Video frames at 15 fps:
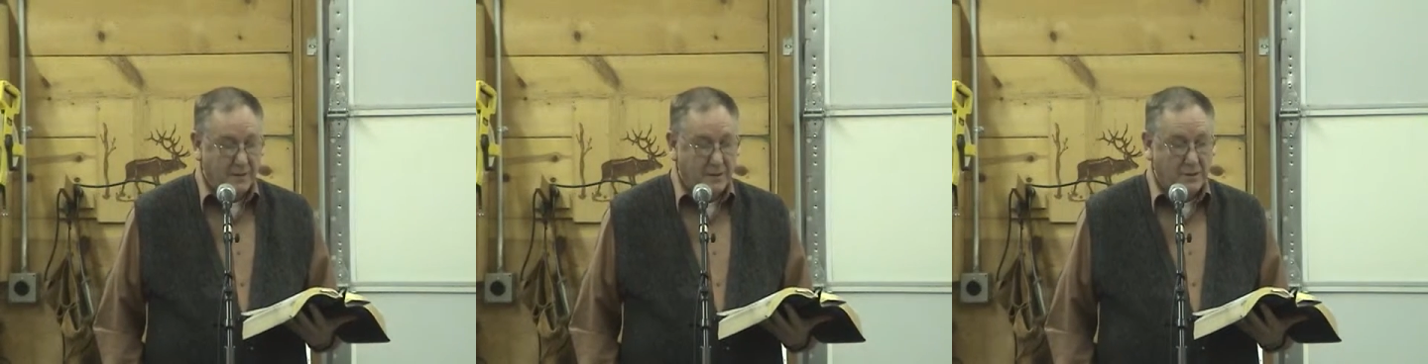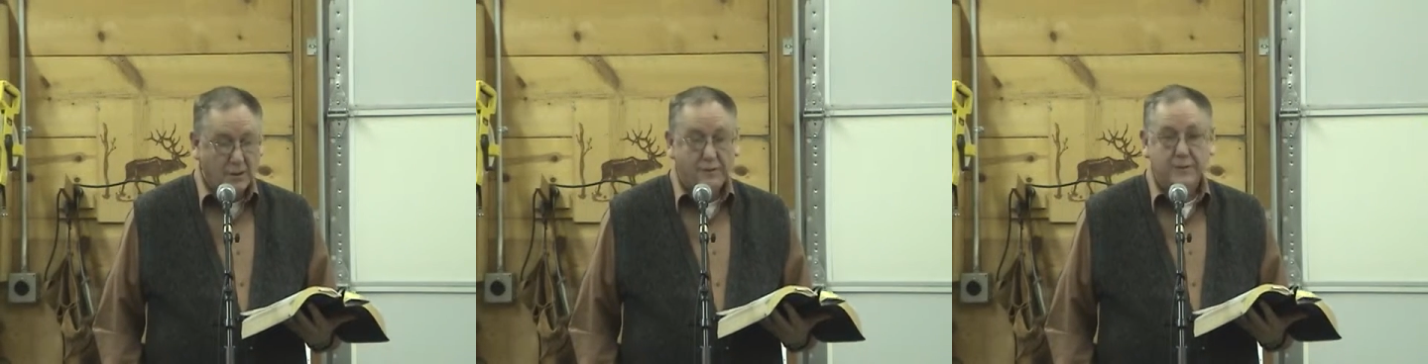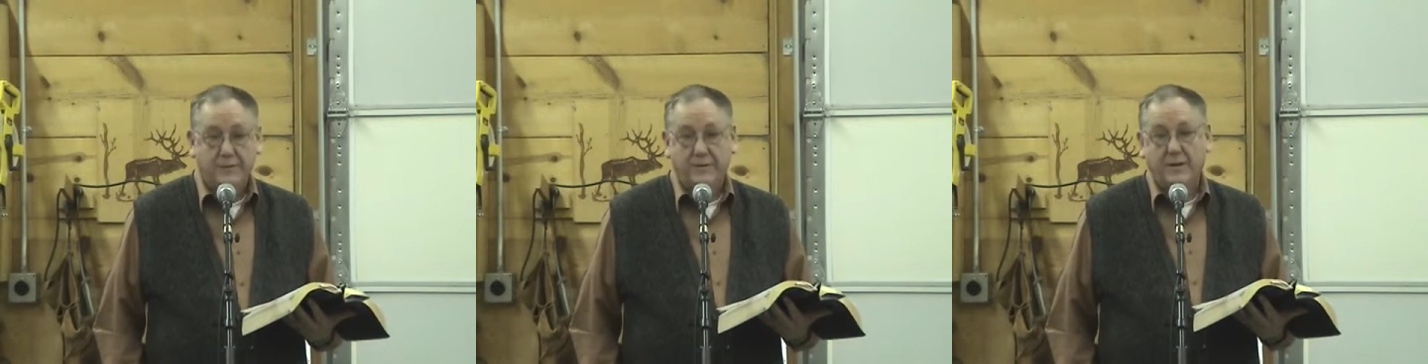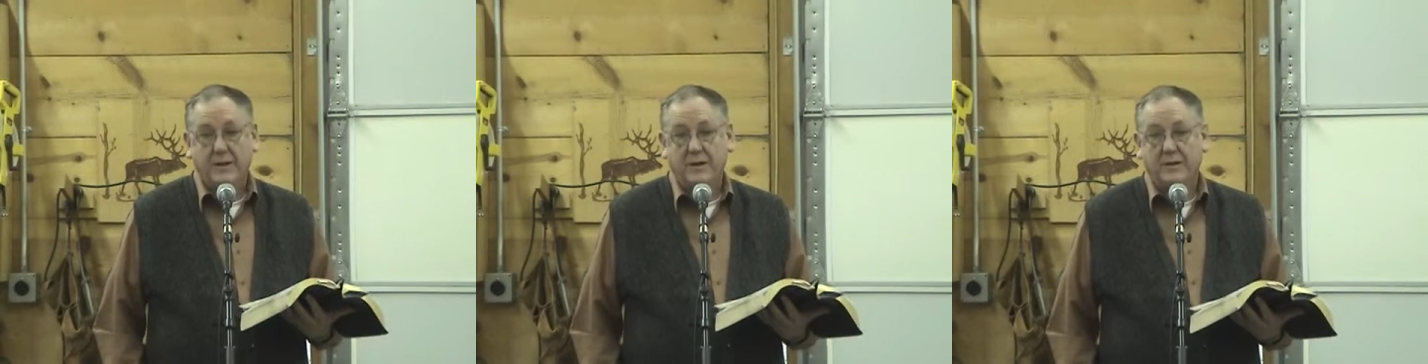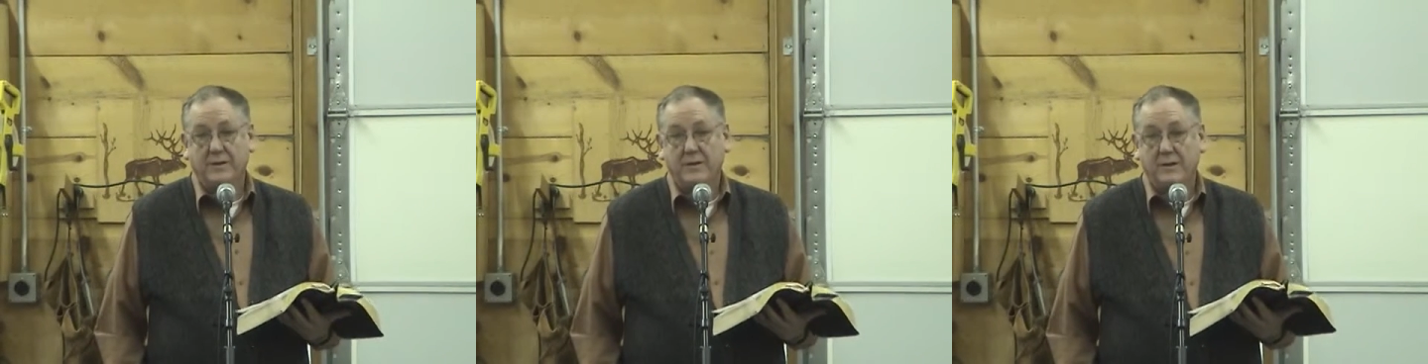close
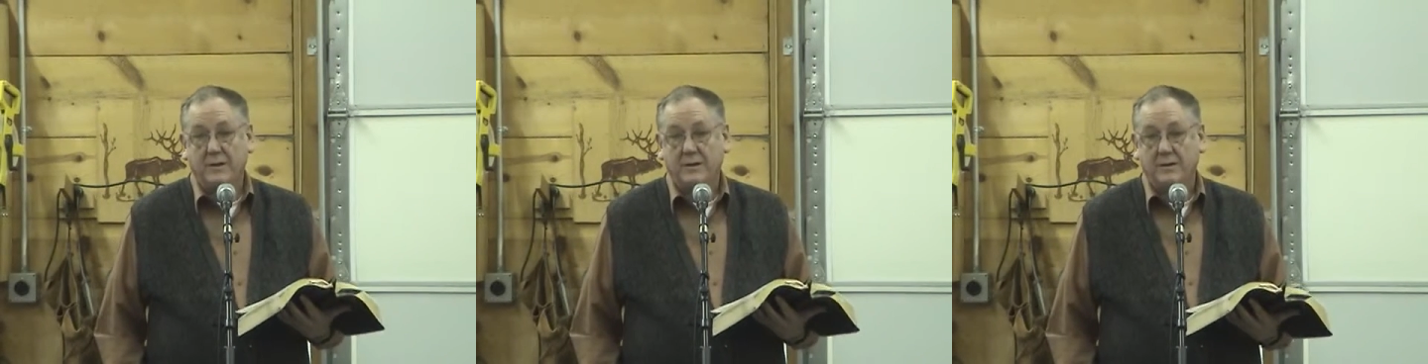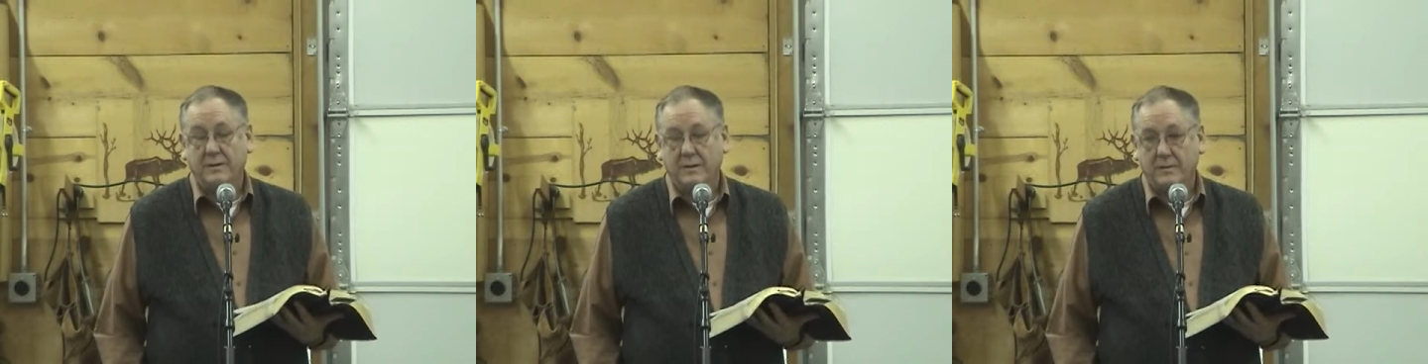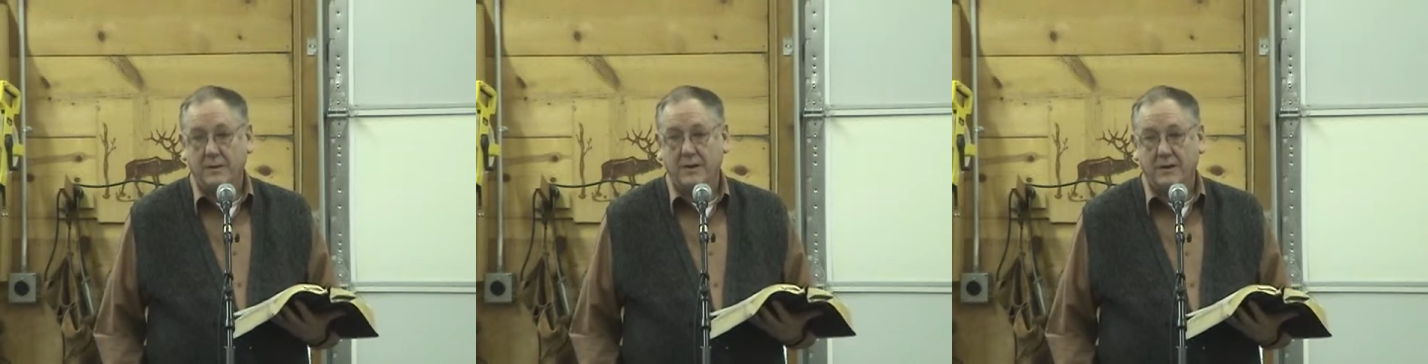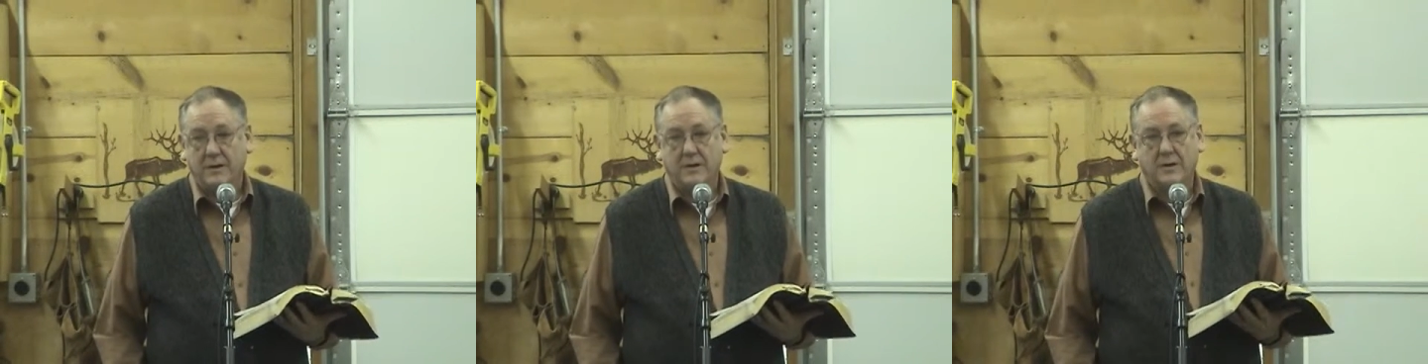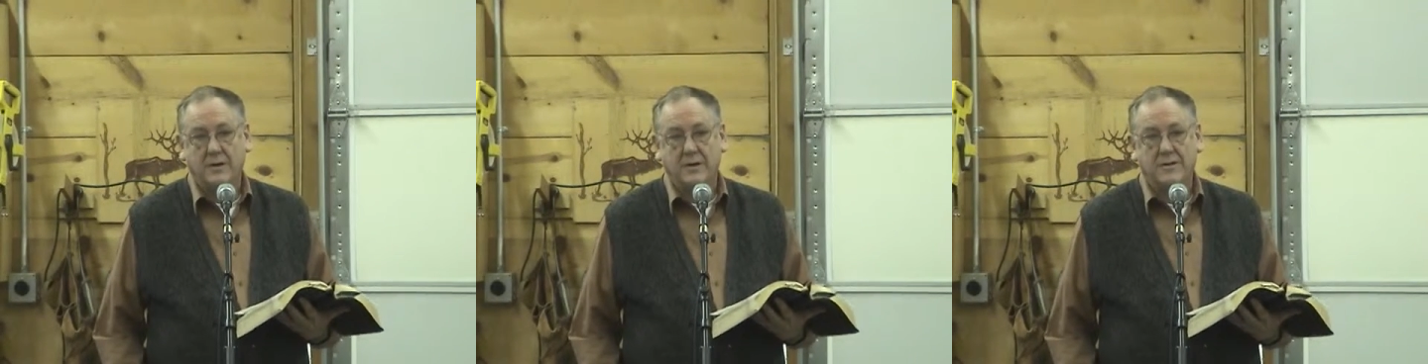friends that have been
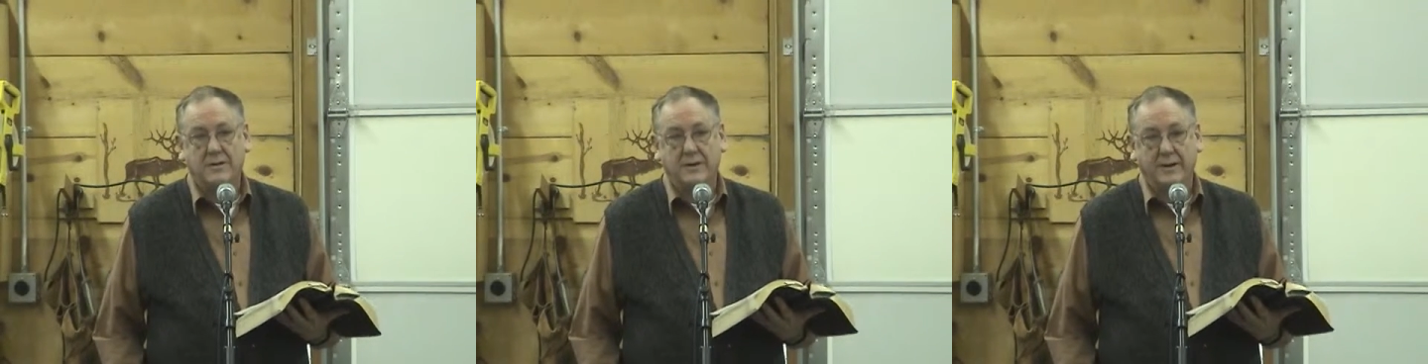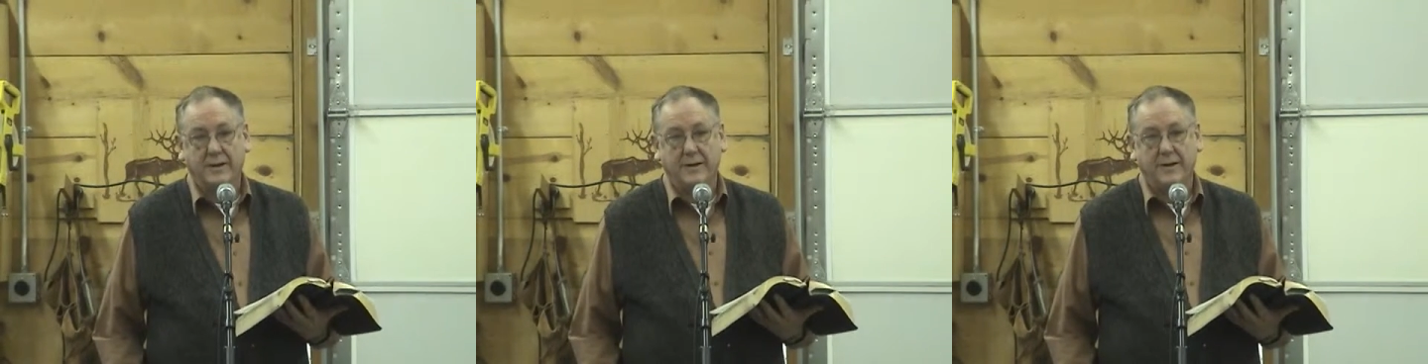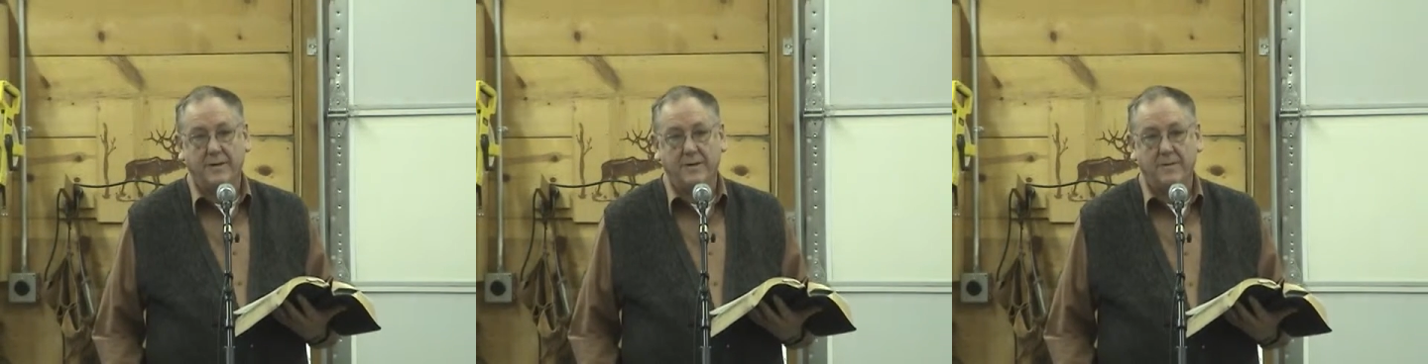incarcerated.